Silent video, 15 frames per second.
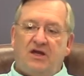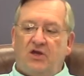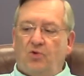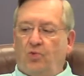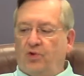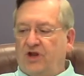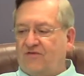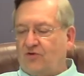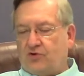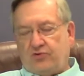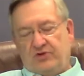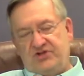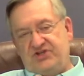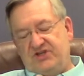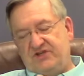Whenever
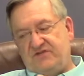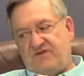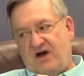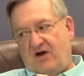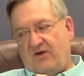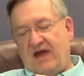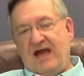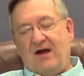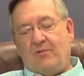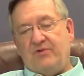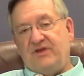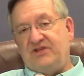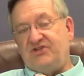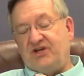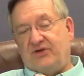Christians fall out with
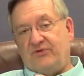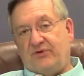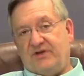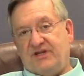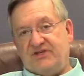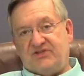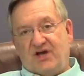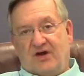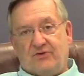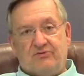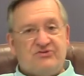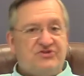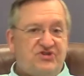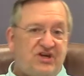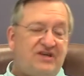each other, it dishonors
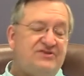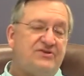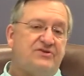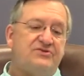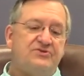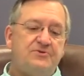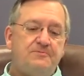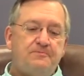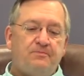Jesus.